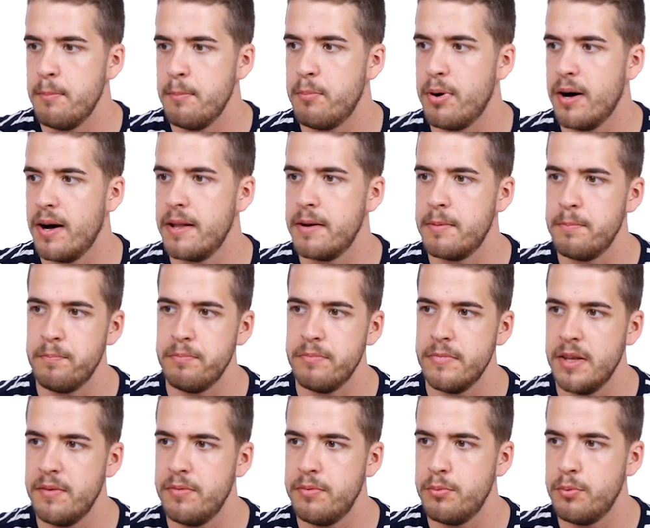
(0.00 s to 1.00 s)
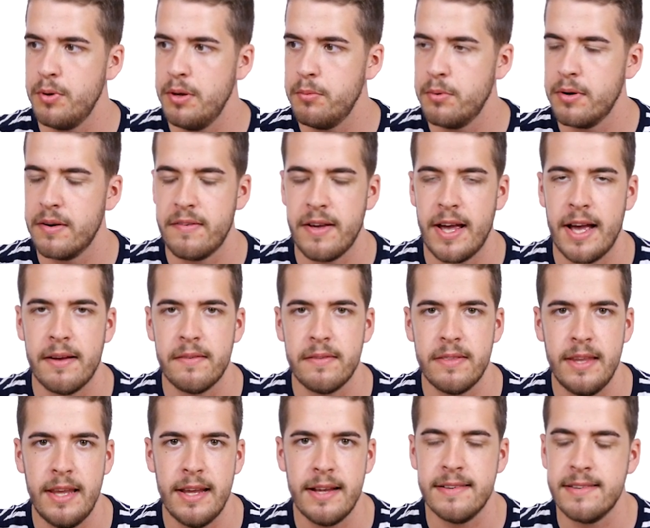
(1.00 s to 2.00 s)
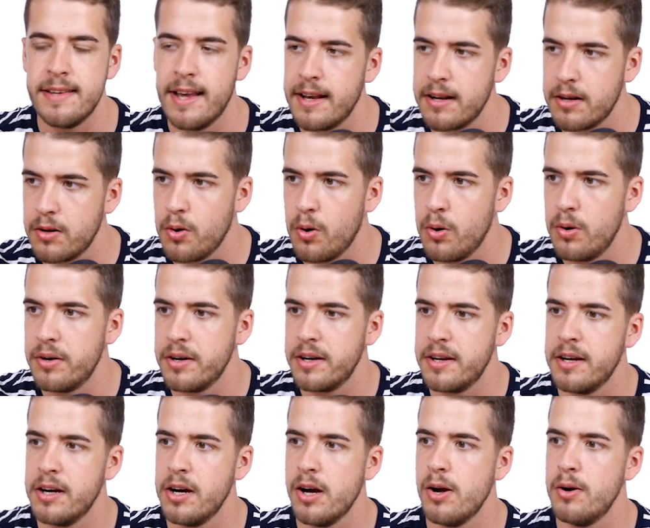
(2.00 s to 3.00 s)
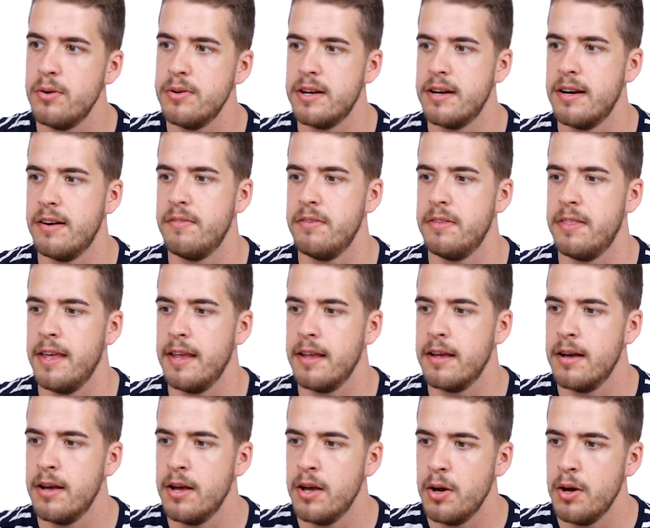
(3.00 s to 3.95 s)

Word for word: but if we would have had the exact color code and everything,